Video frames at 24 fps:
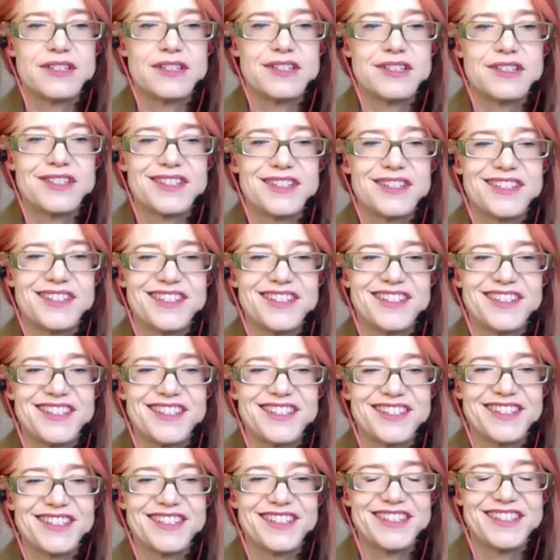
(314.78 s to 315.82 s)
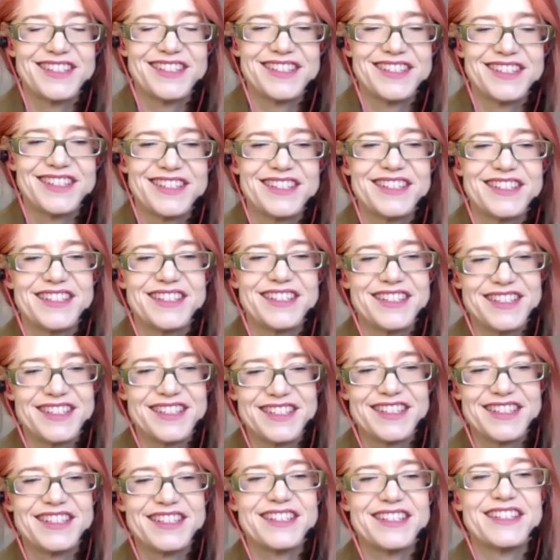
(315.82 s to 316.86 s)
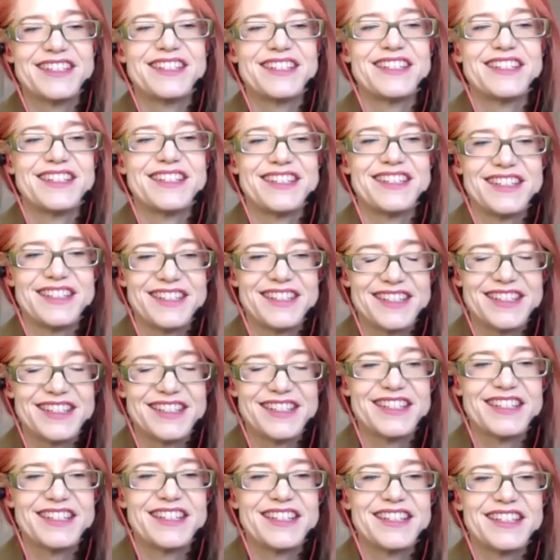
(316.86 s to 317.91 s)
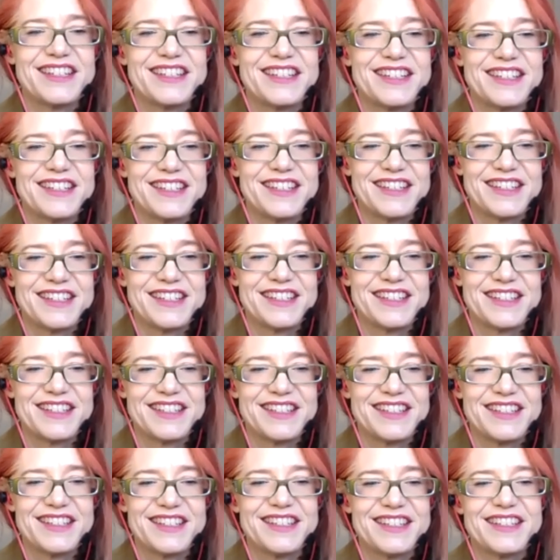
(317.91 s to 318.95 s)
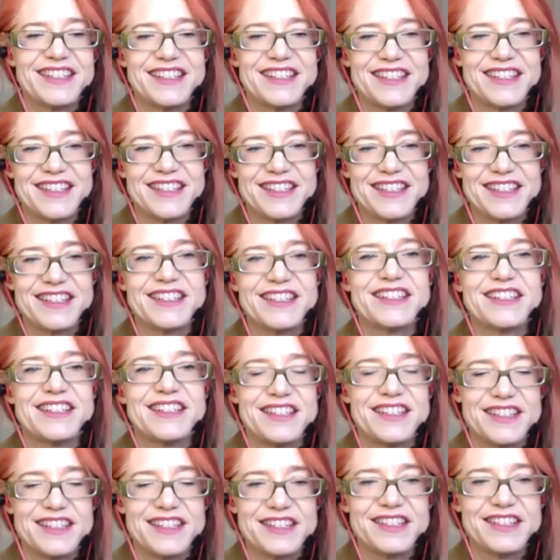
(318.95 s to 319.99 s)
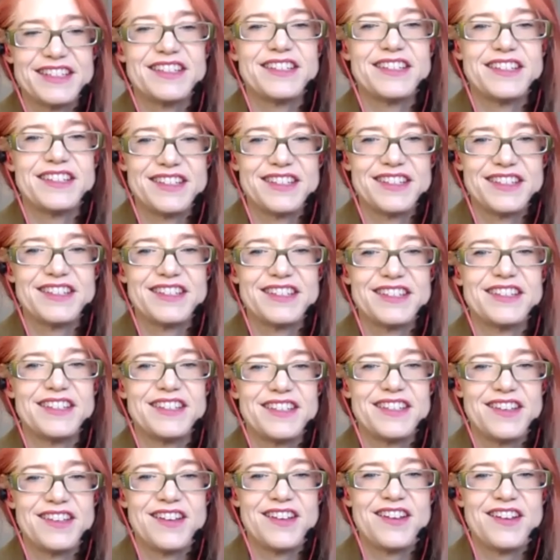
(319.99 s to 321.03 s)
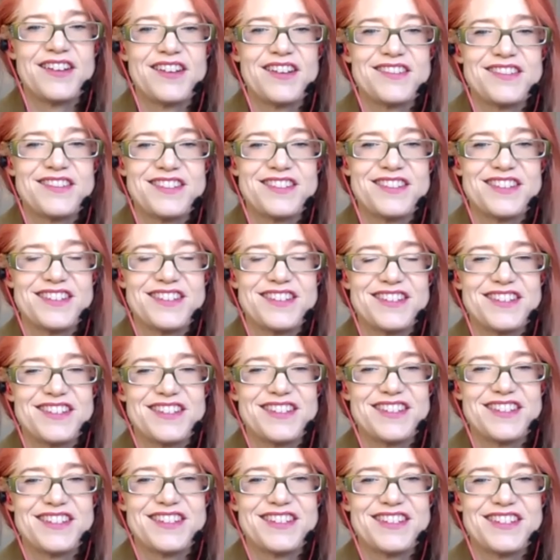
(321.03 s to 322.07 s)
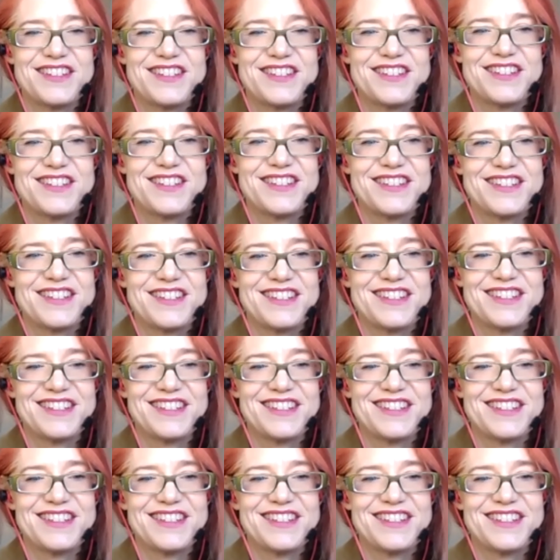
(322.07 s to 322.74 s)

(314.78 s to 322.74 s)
(not speaking)